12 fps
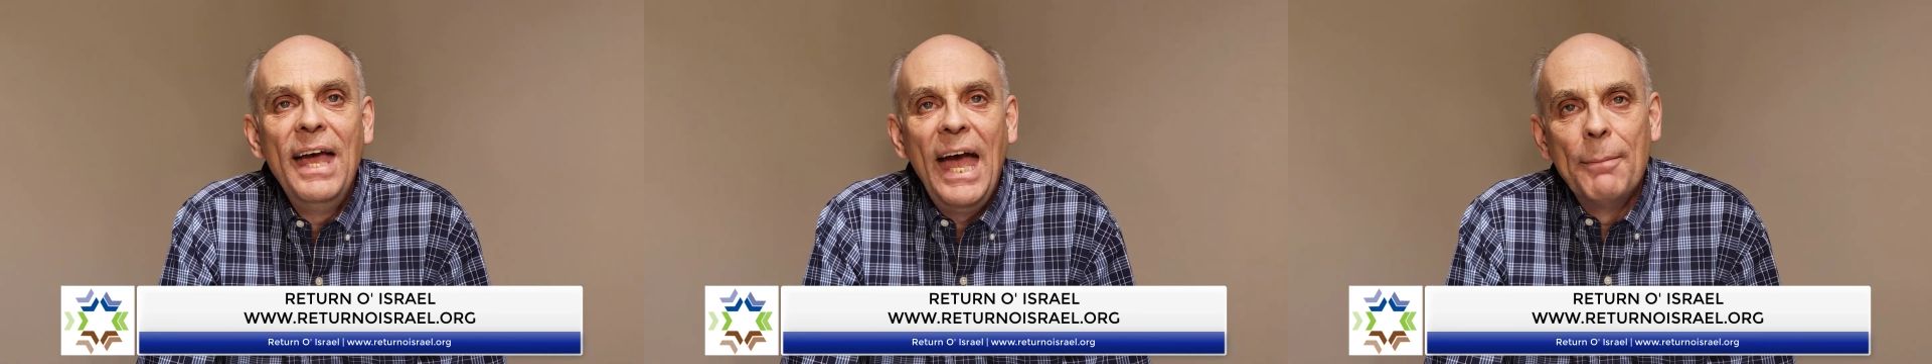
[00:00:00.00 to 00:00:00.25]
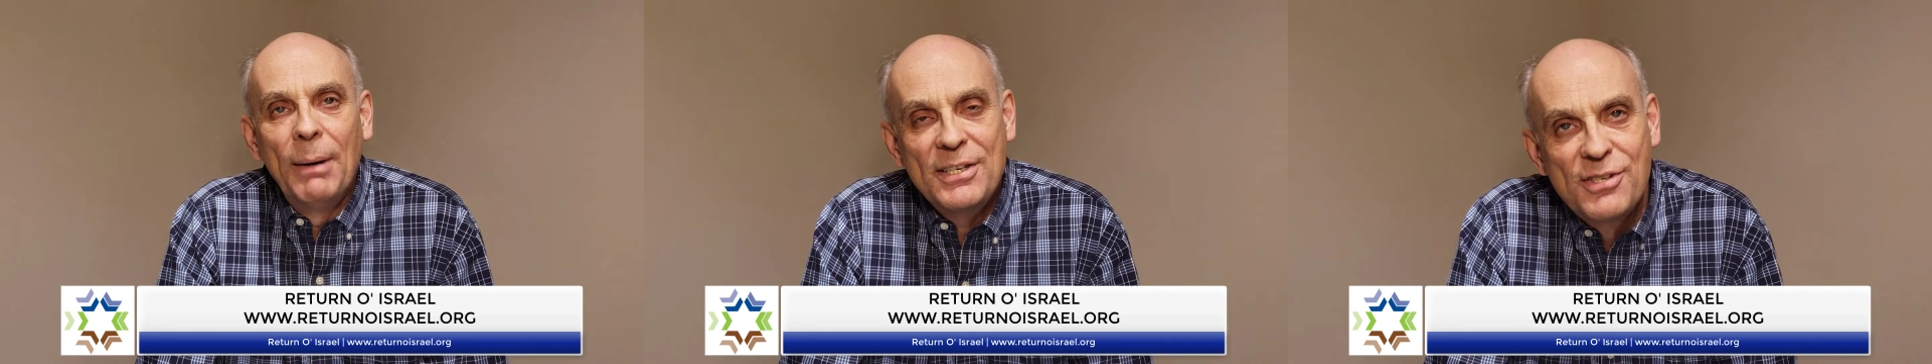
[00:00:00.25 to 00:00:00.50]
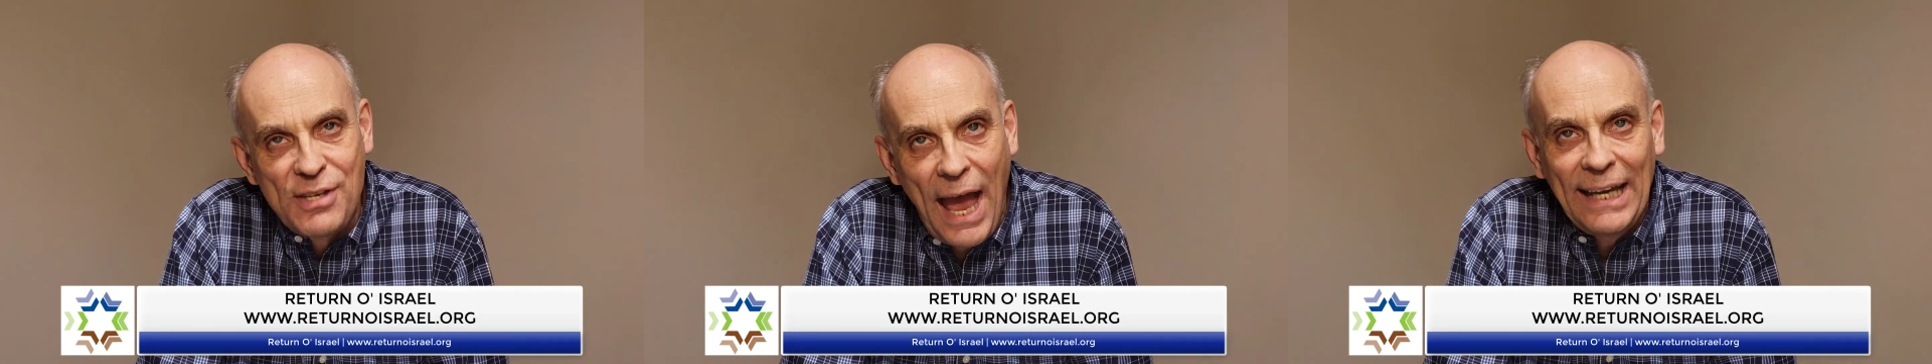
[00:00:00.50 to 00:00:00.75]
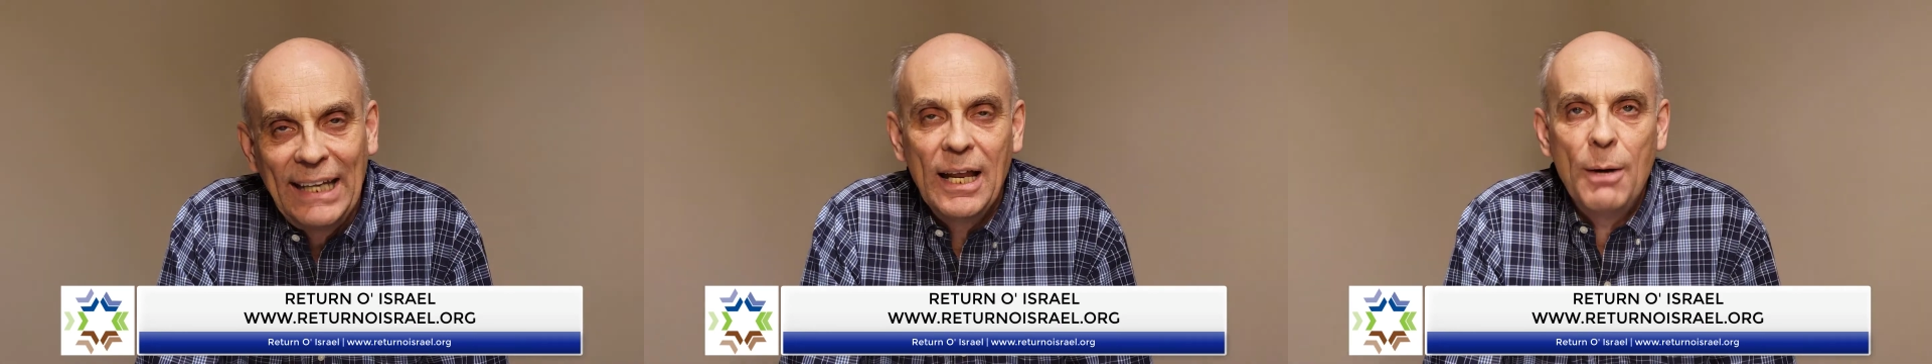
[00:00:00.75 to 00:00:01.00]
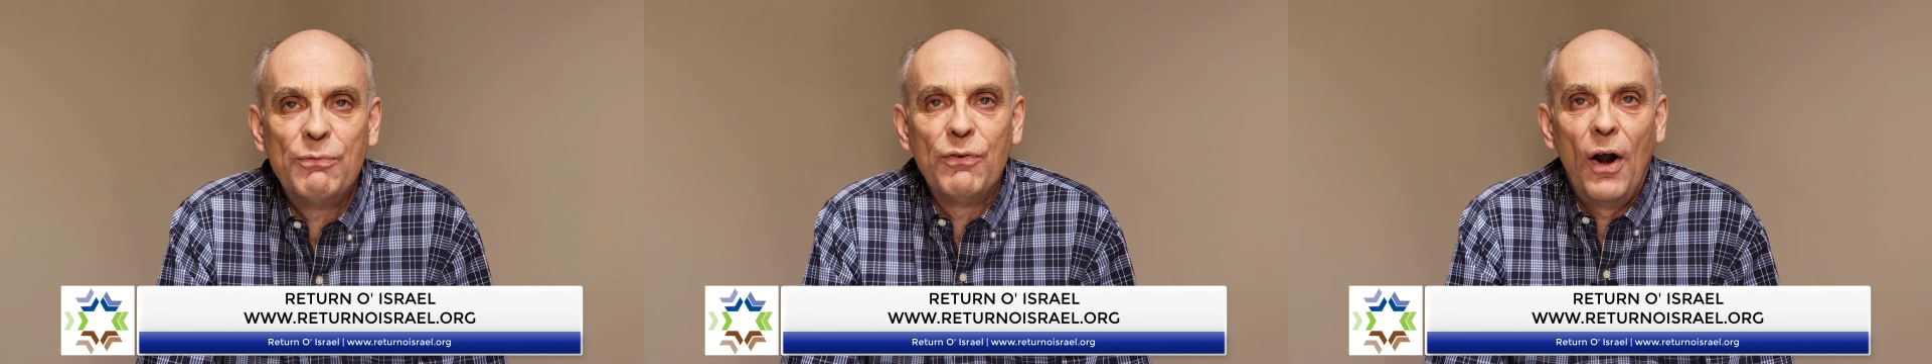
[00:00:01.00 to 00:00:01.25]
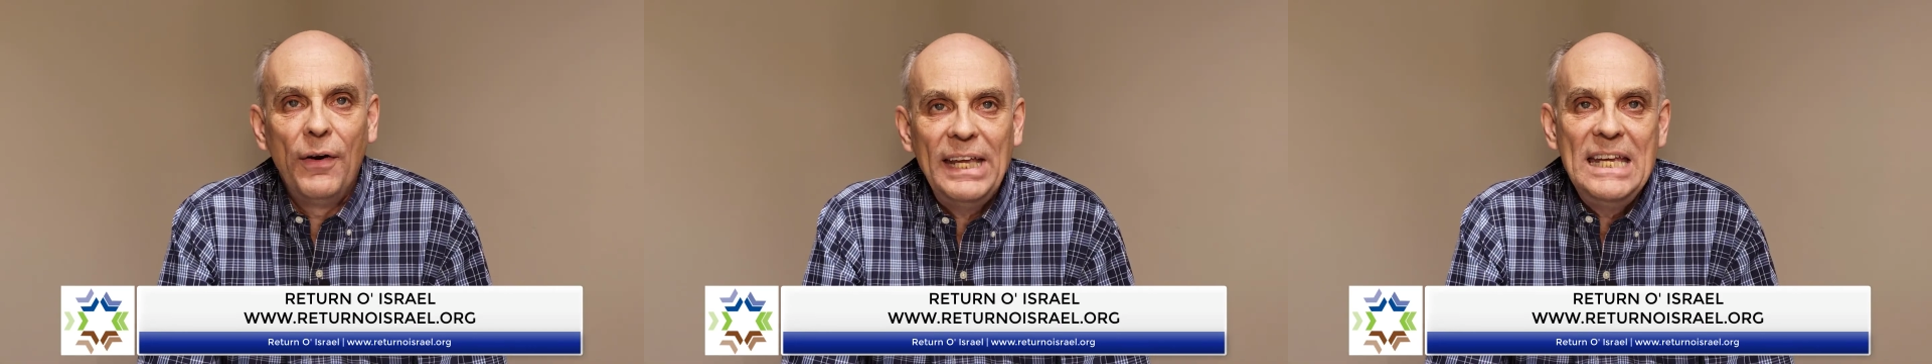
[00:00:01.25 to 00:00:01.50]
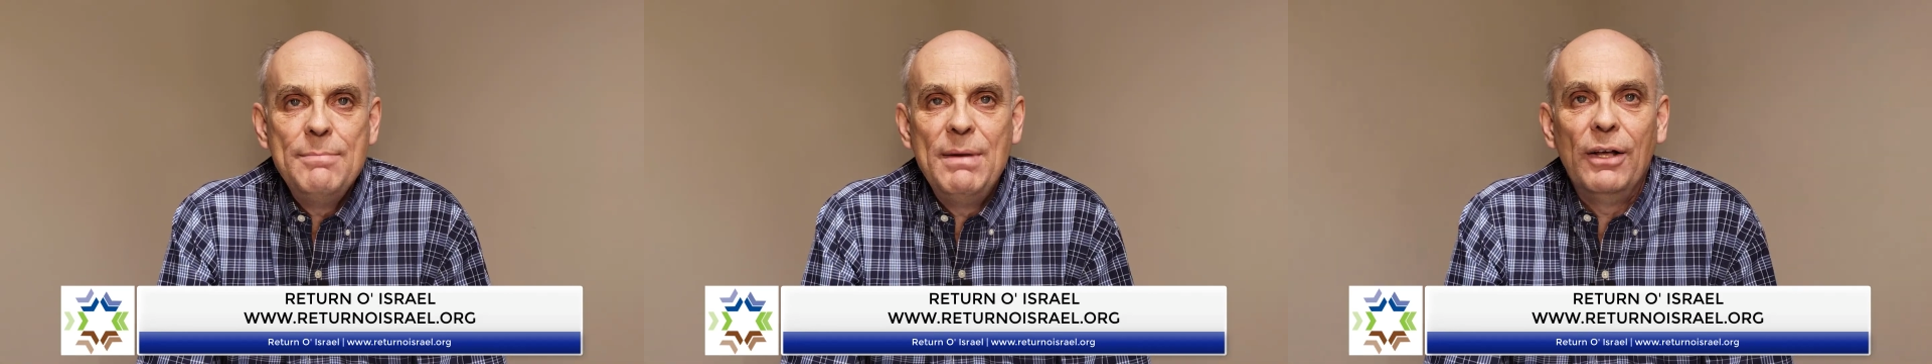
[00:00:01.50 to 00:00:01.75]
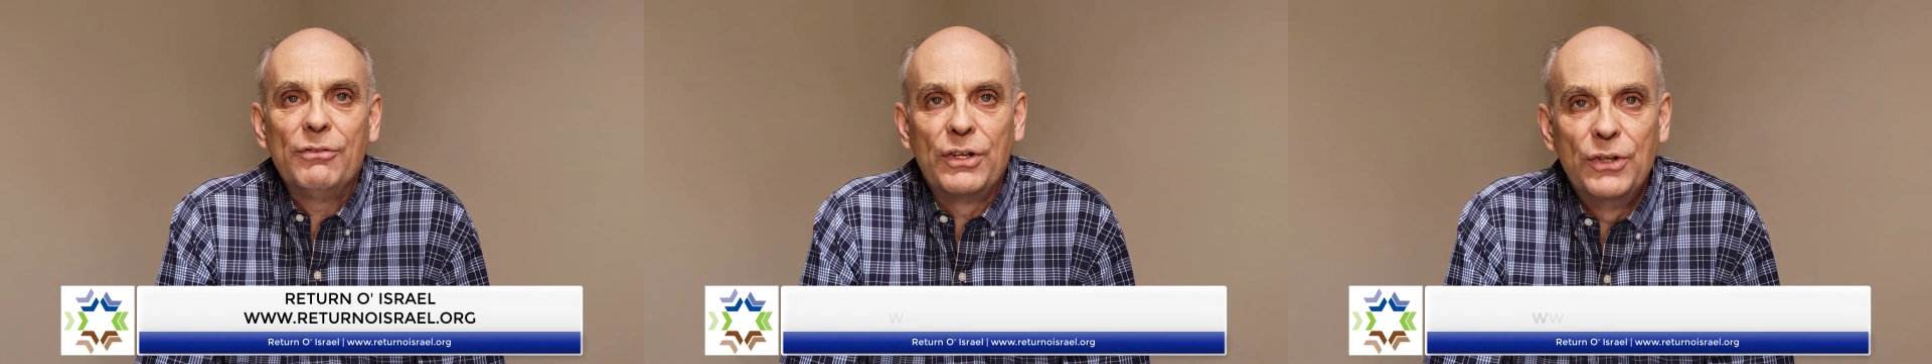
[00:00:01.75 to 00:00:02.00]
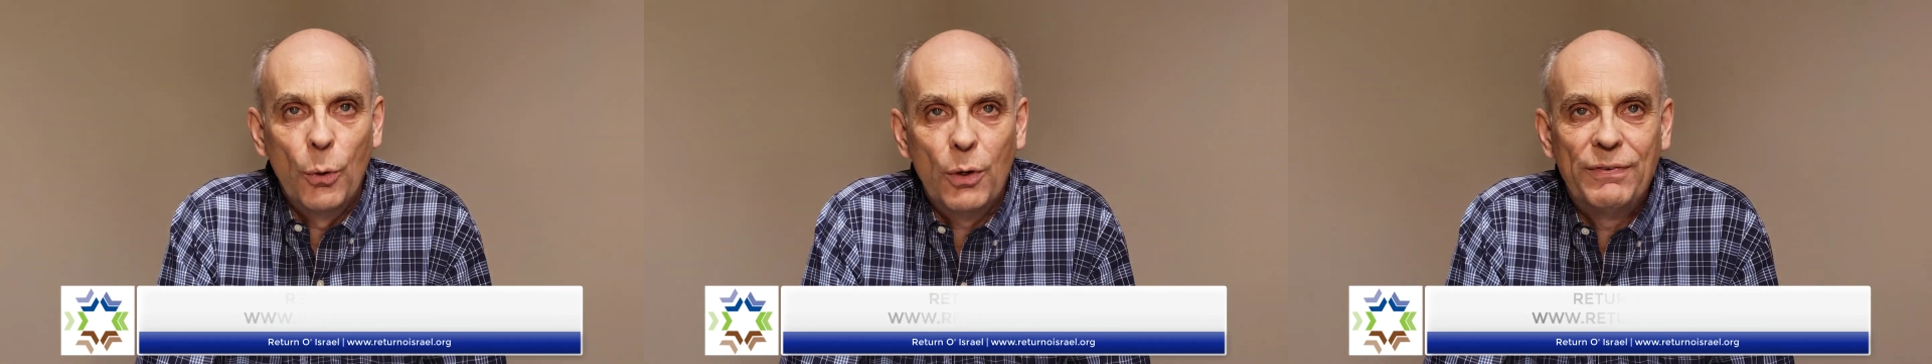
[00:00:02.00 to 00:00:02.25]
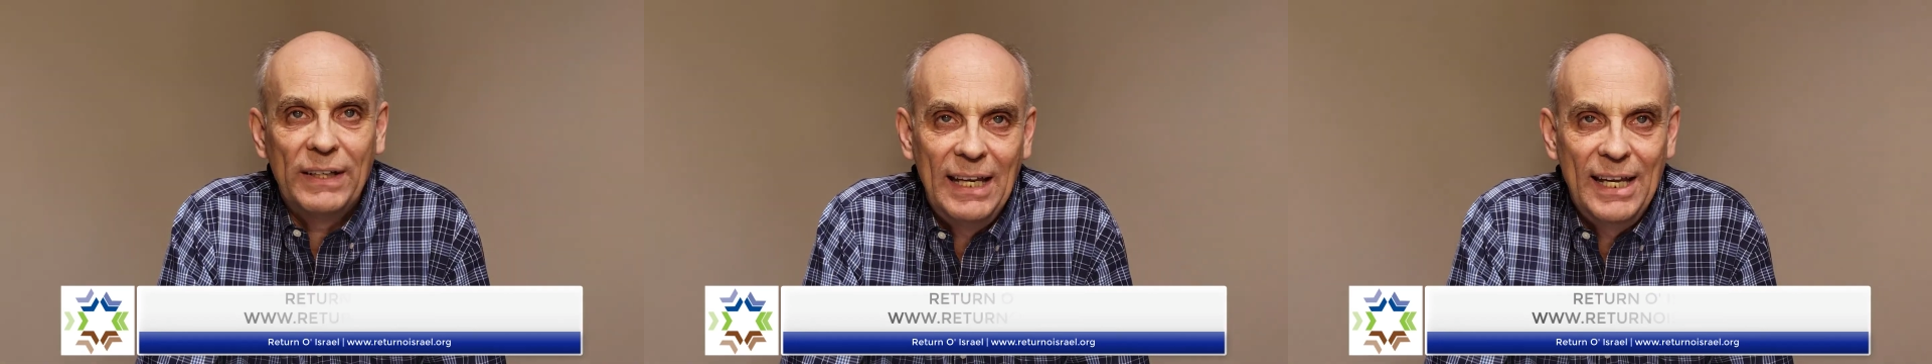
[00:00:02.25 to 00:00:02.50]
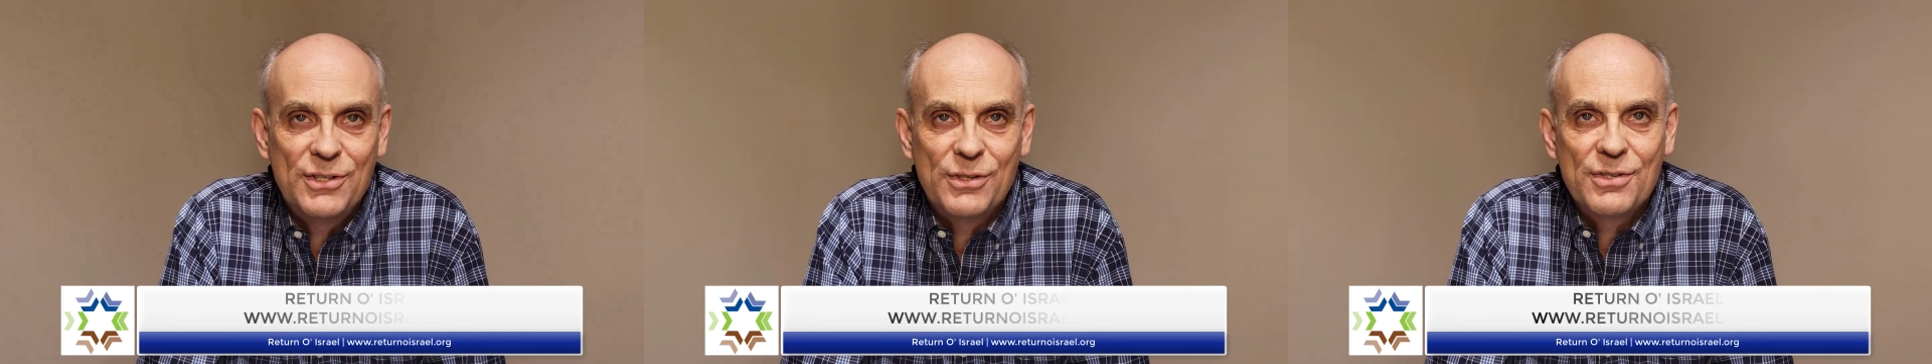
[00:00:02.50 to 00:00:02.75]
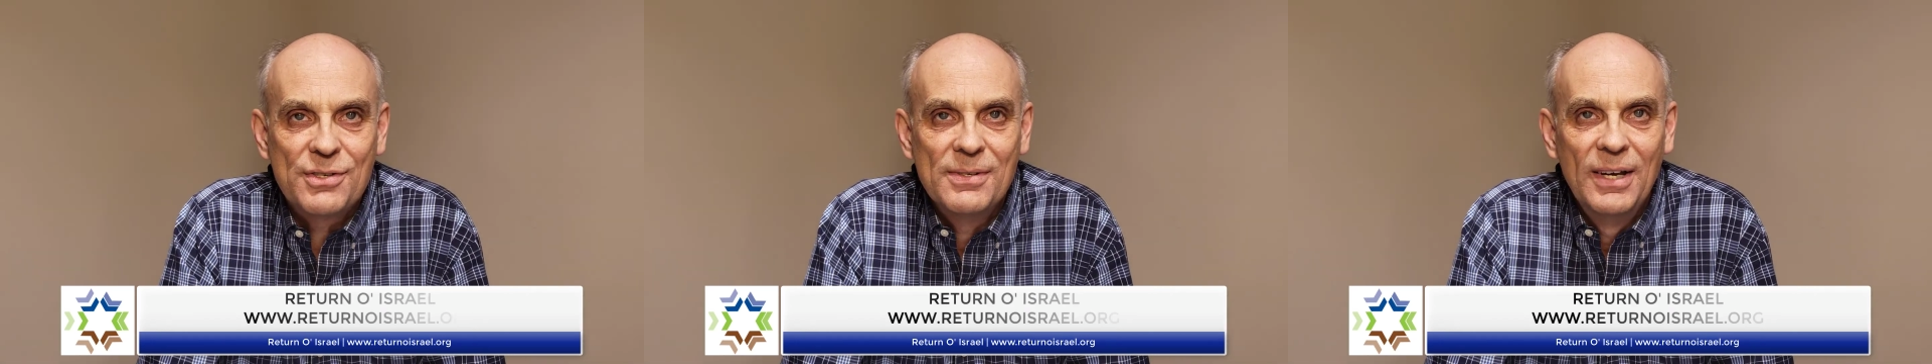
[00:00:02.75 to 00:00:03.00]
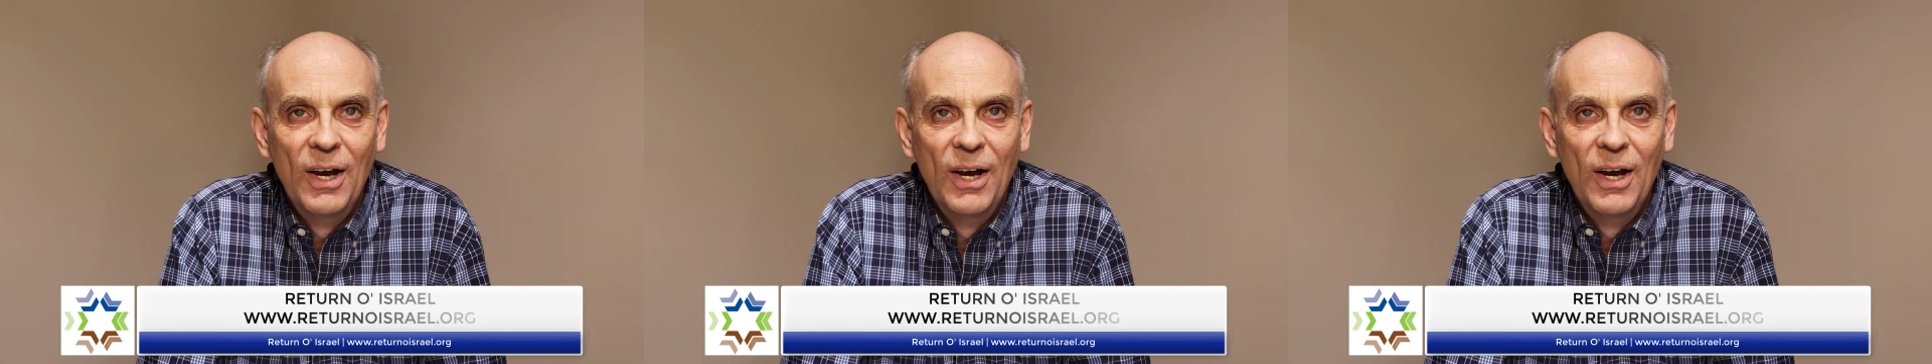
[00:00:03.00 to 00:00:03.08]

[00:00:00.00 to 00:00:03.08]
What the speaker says: and by signing up for our emails and notifications.